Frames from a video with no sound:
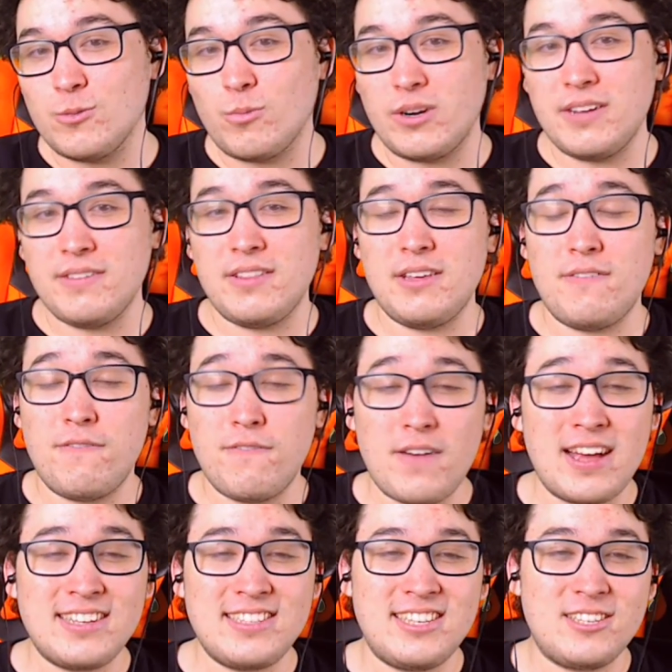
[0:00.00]
one of the
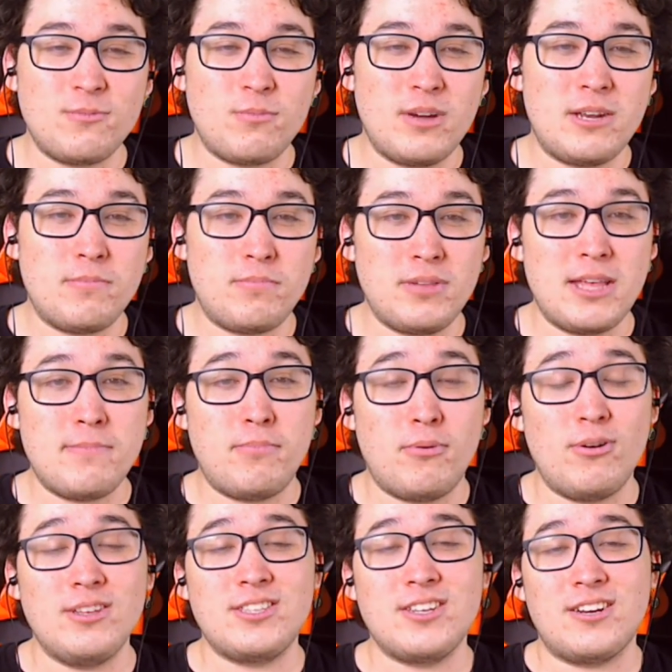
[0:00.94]
fastest way to play
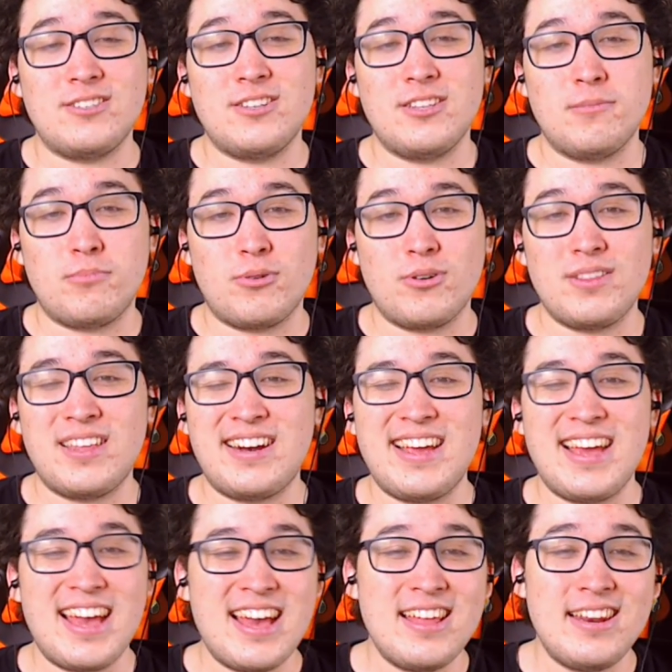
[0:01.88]
points onto the board that
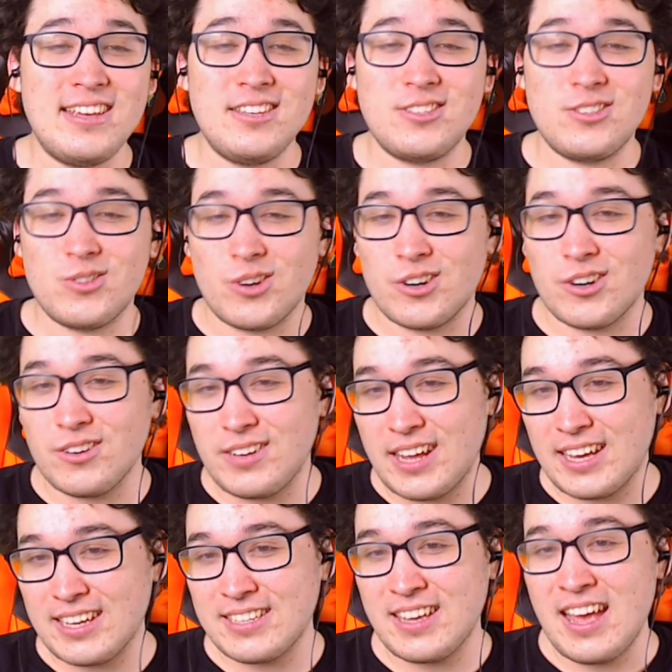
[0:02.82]
any starter
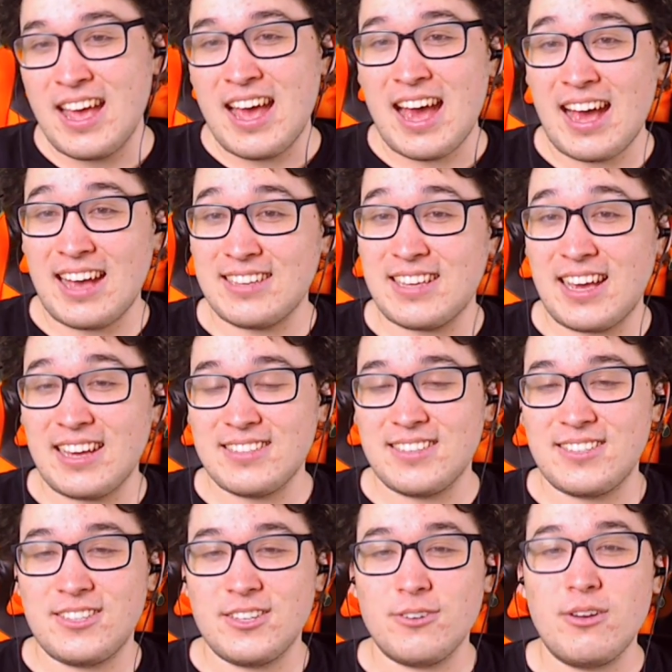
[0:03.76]
deck has
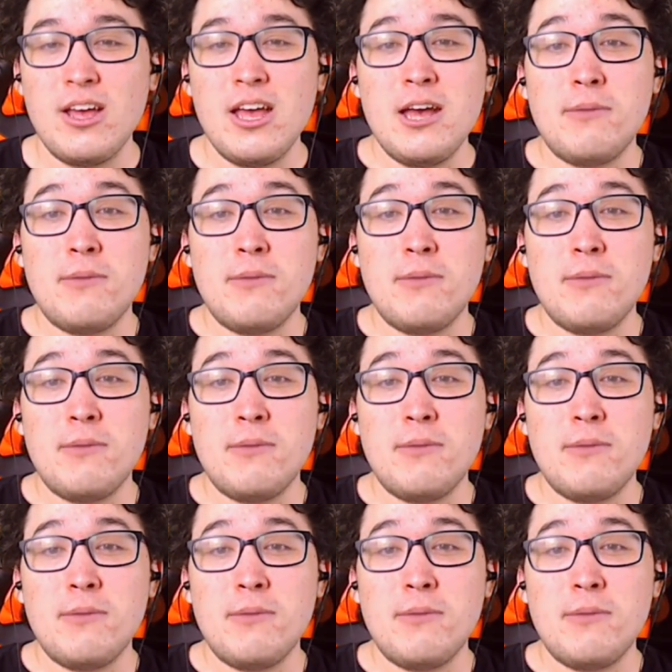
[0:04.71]
access to.